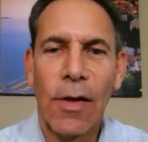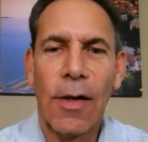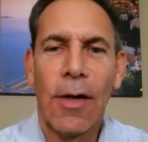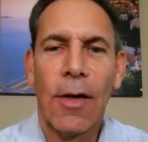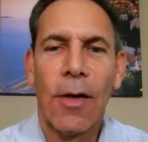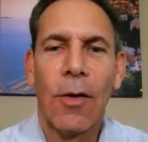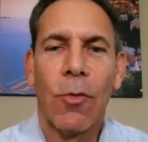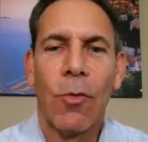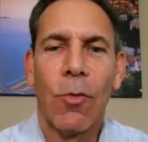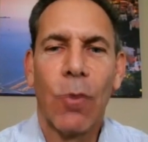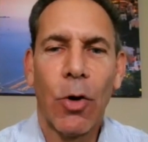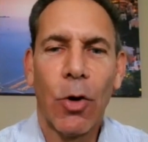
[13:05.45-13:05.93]

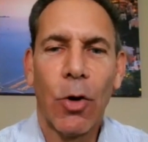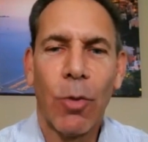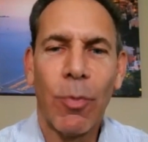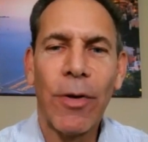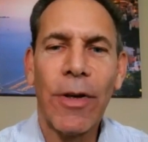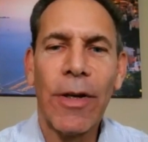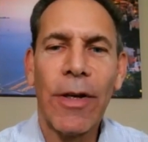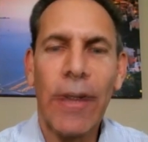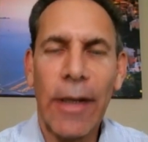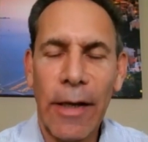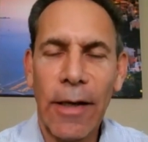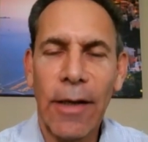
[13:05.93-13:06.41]
will
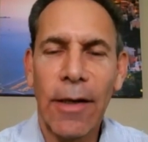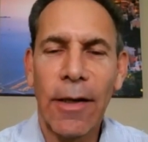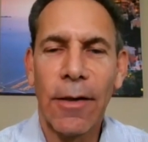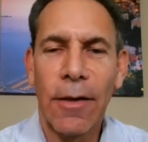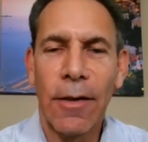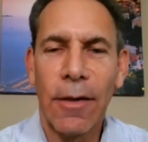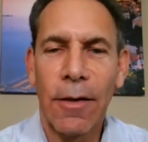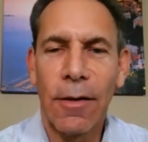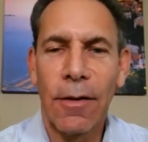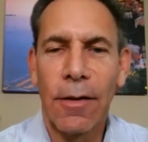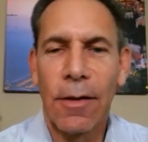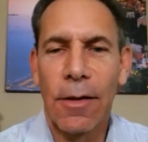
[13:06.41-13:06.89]
be
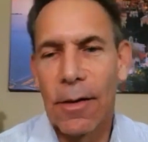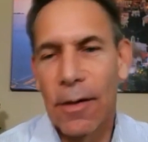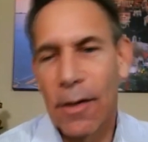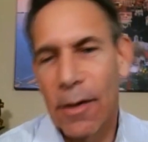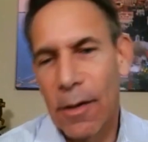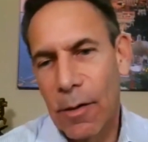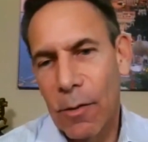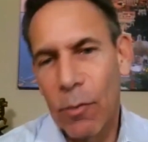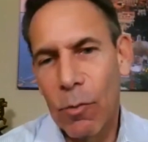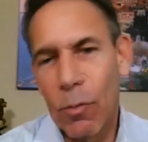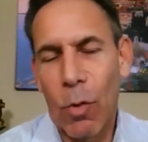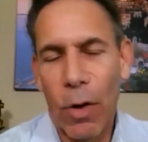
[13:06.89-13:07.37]
in
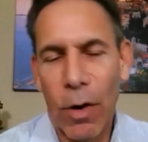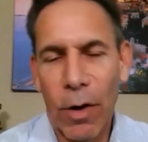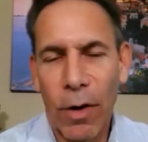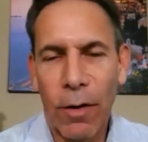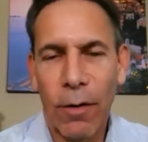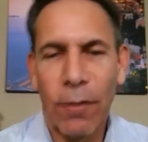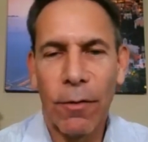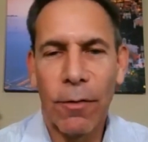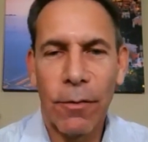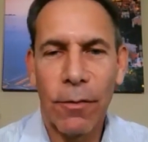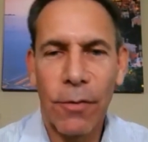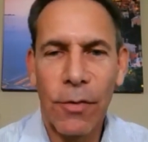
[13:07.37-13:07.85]
one of